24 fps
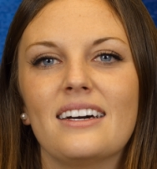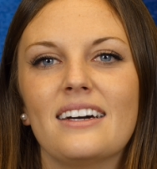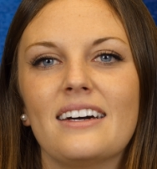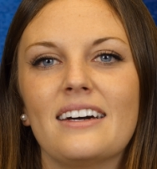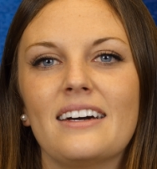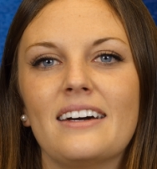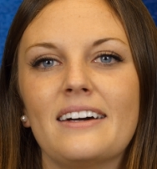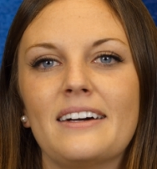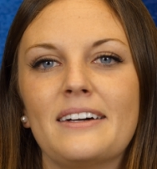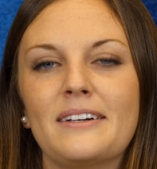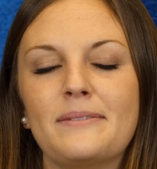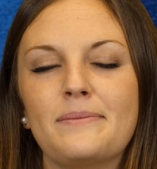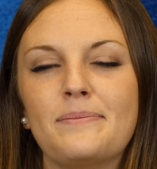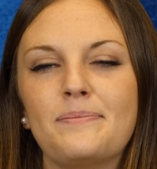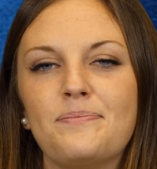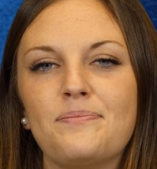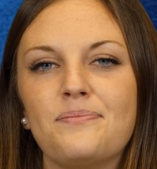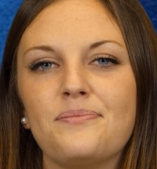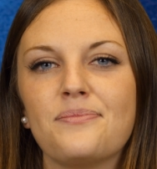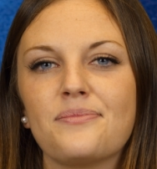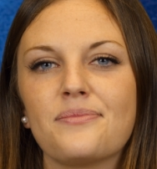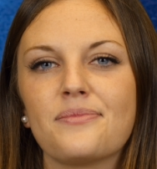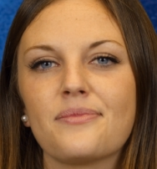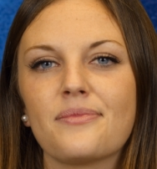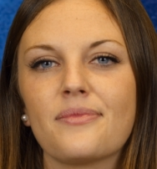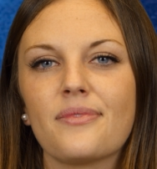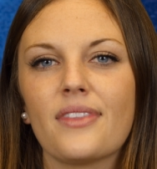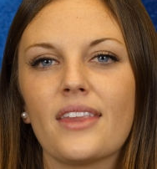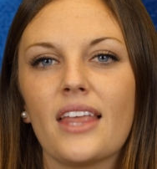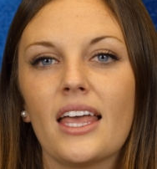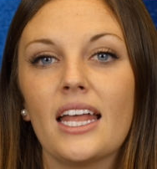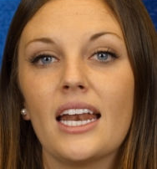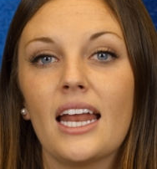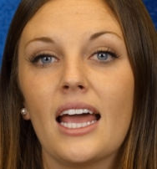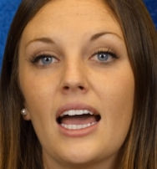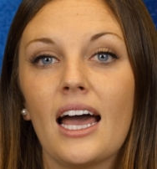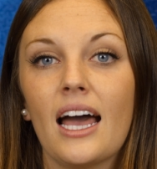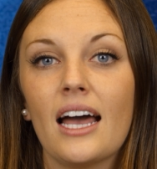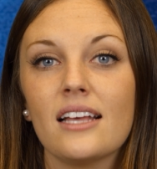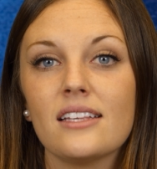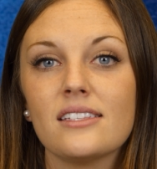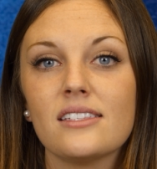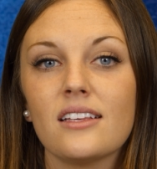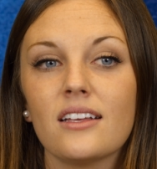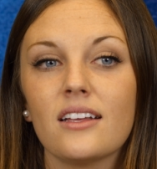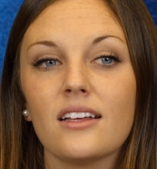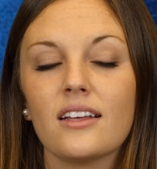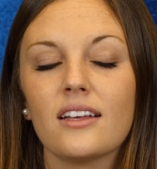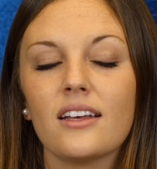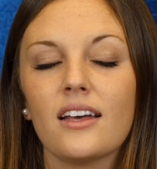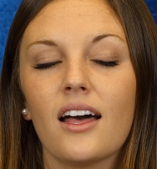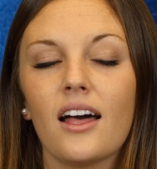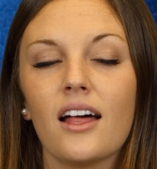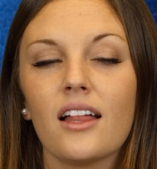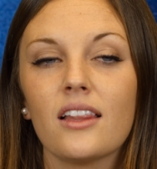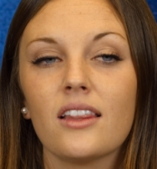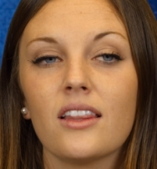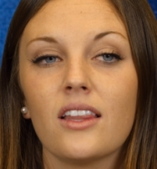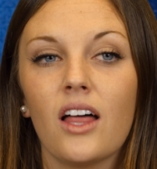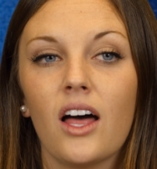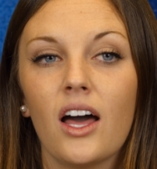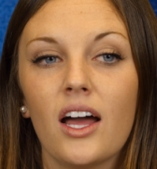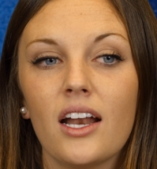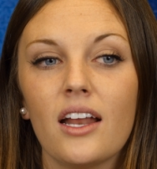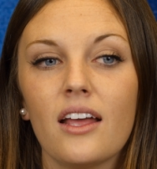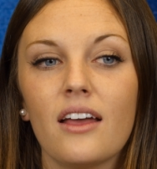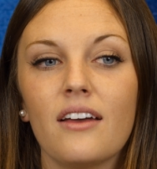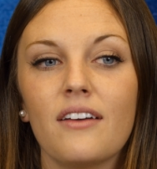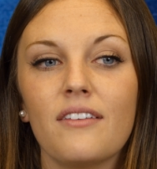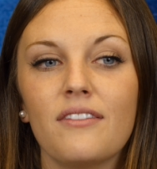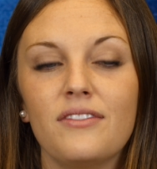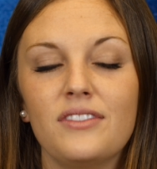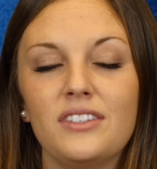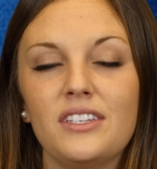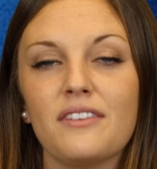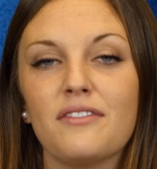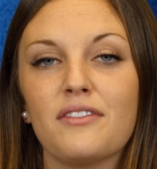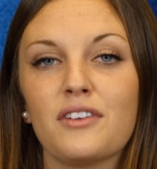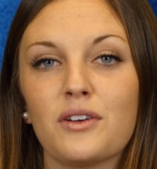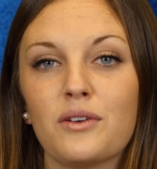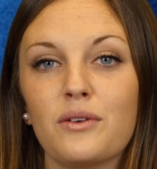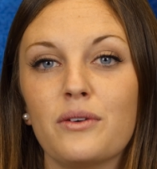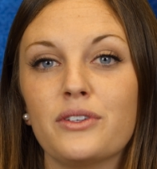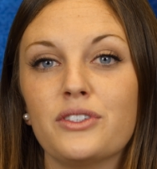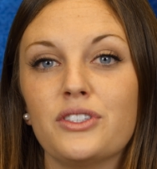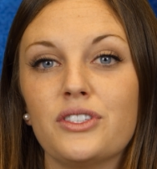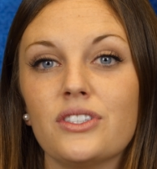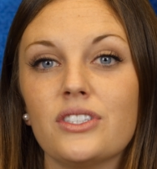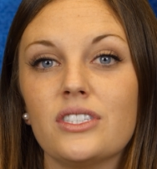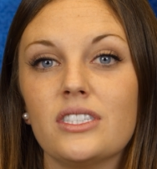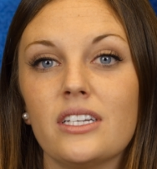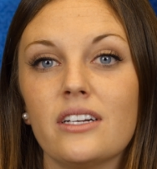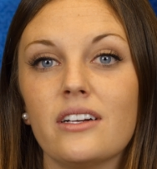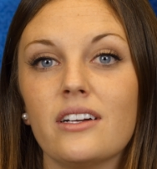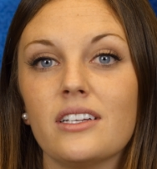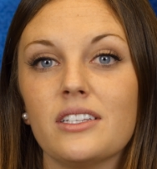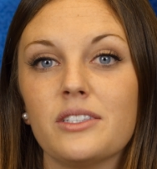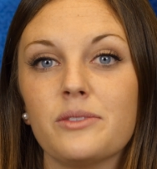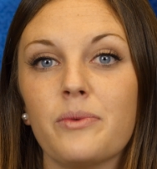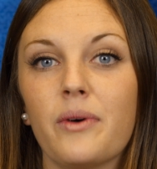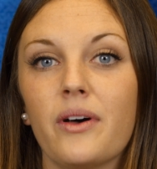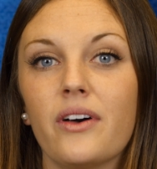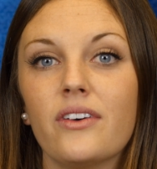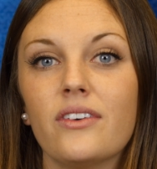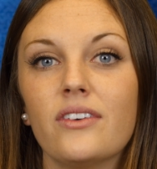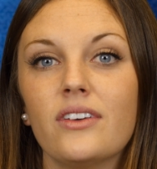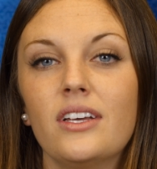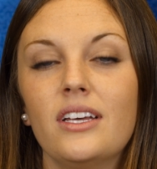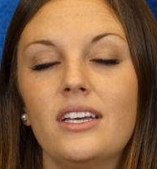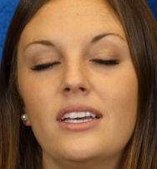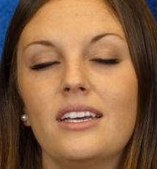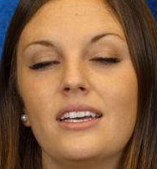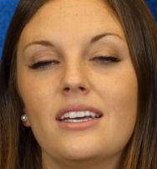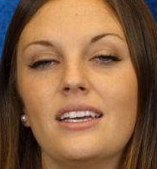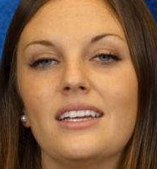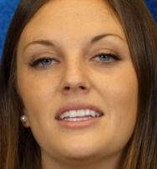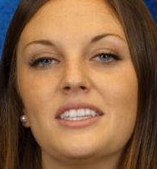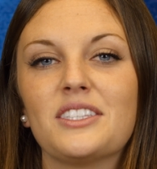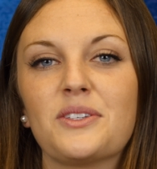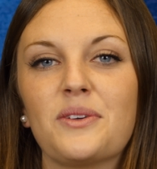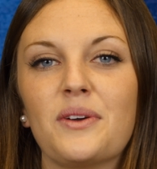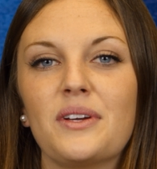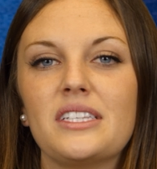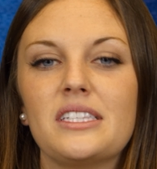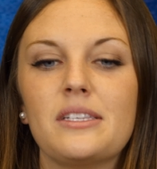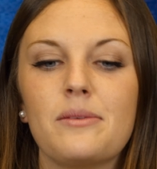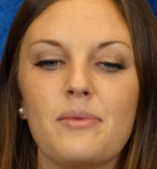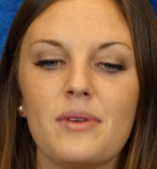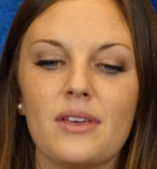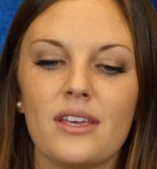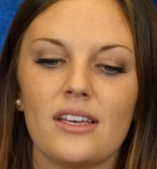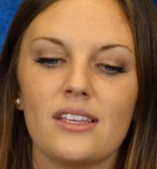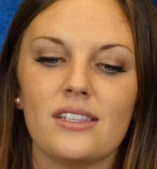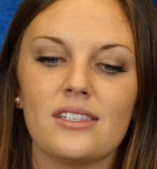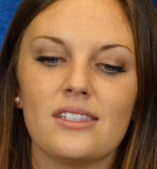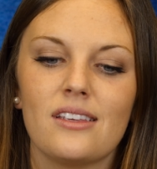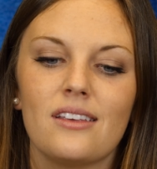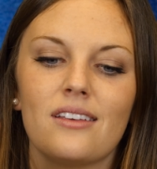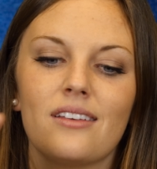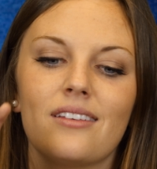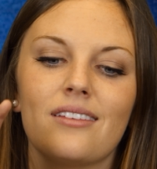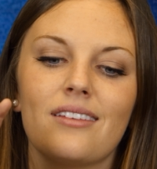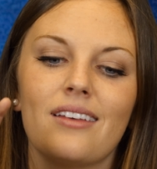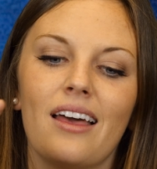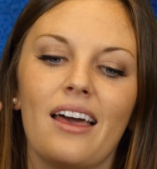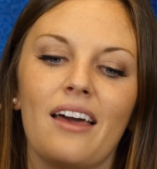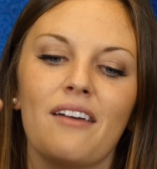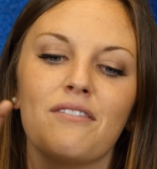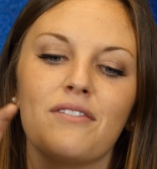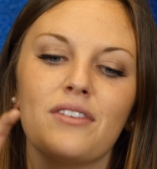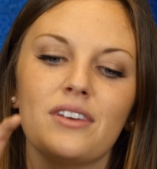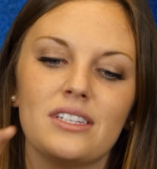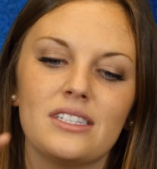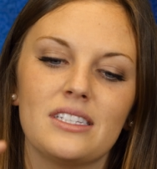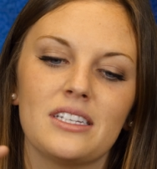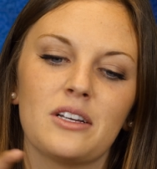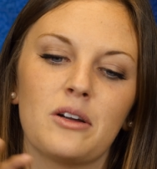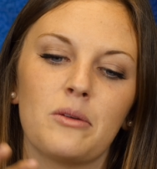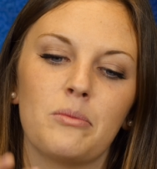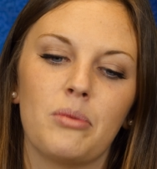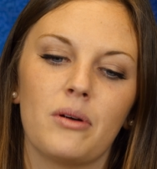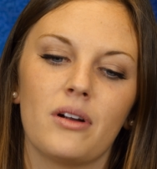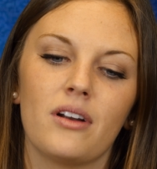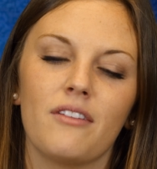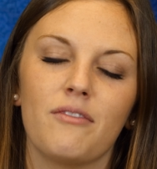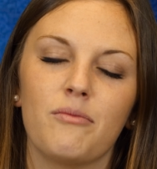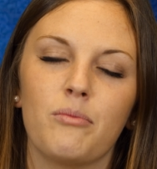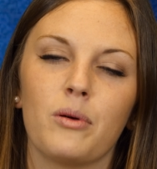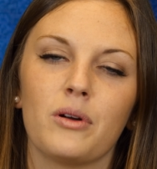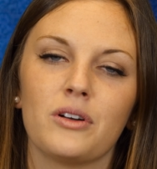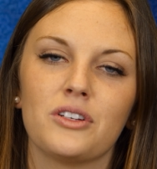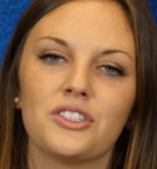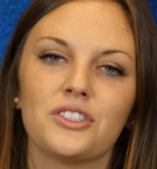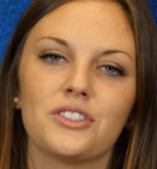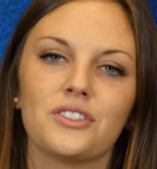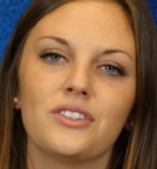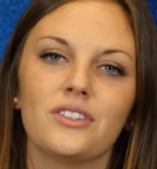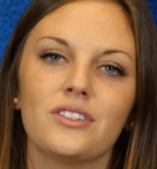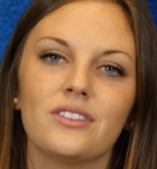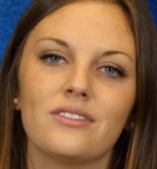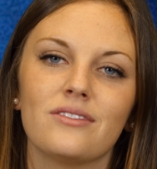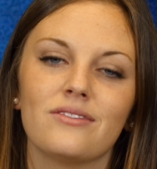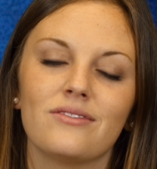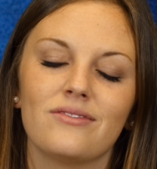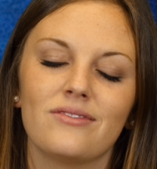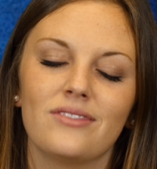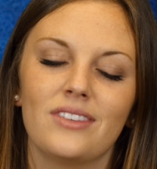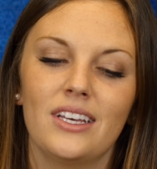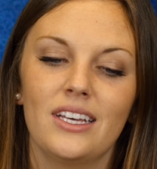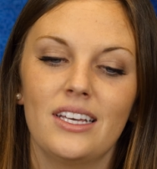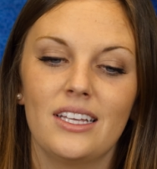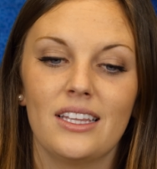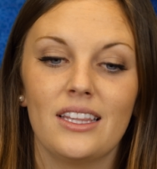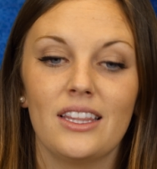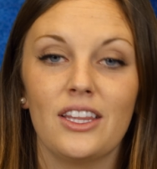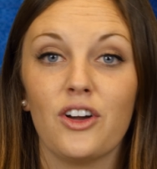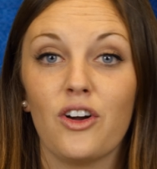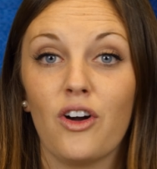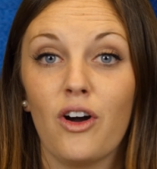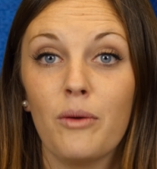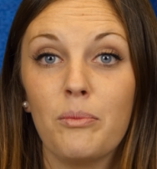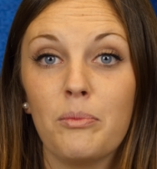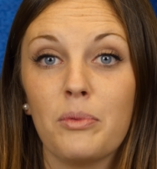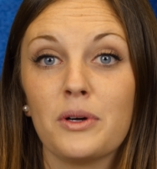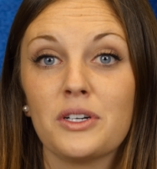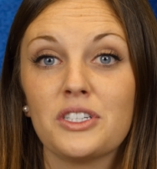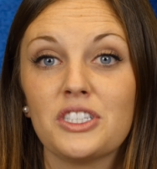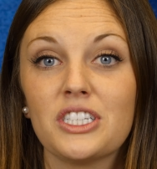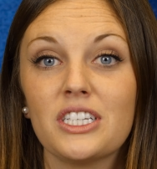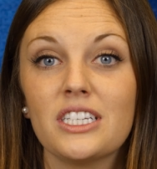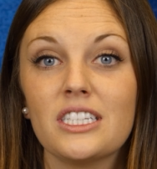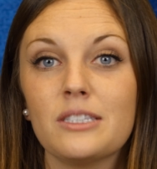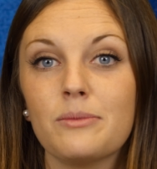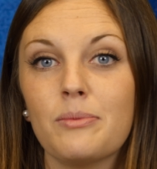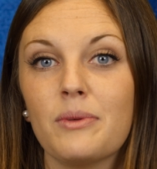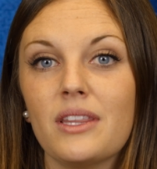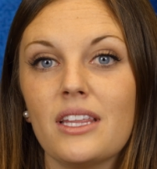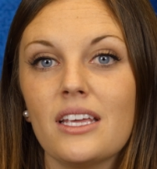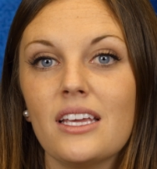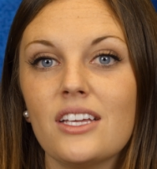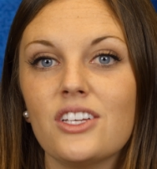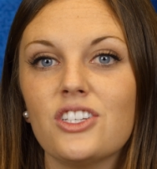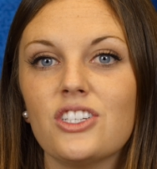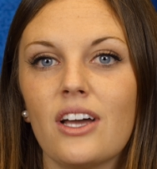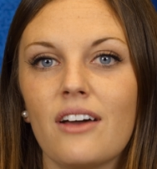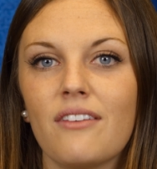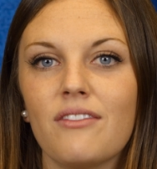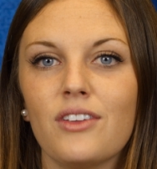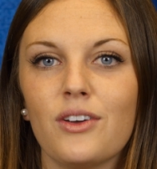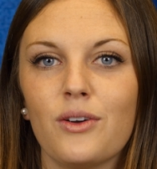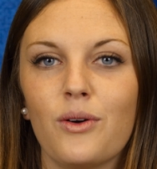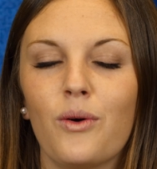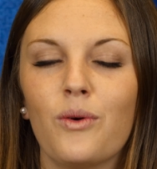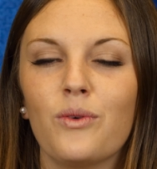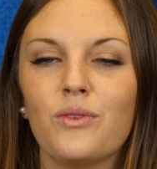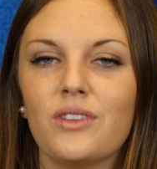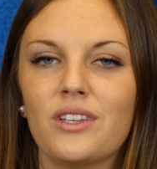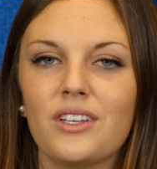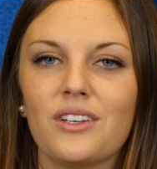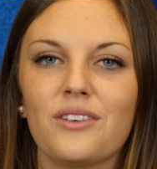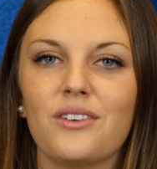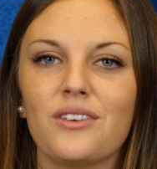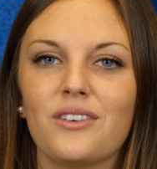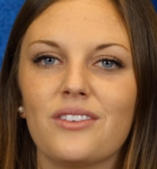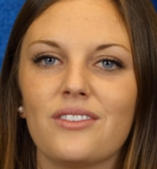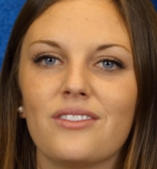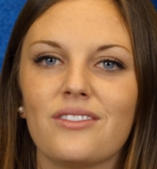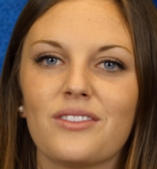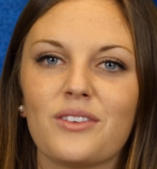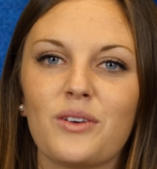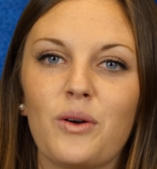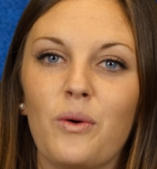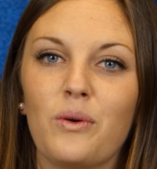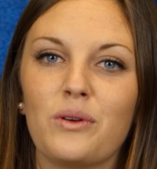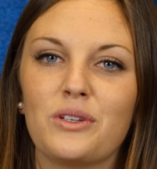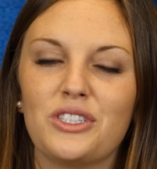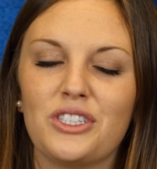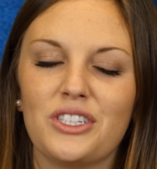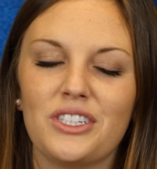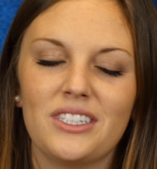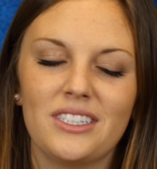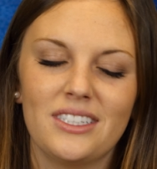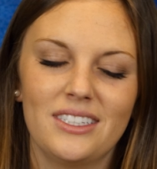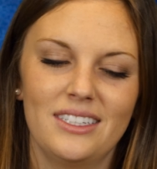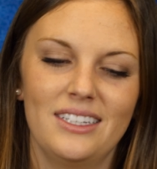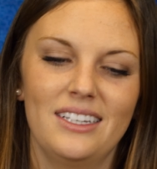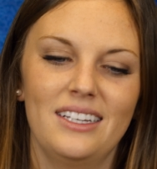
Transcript: Um, and it has a, a lot of different cultures there as well. It's crazy because every single part of Portugal they're all Portuguese, but they each have their own little culture.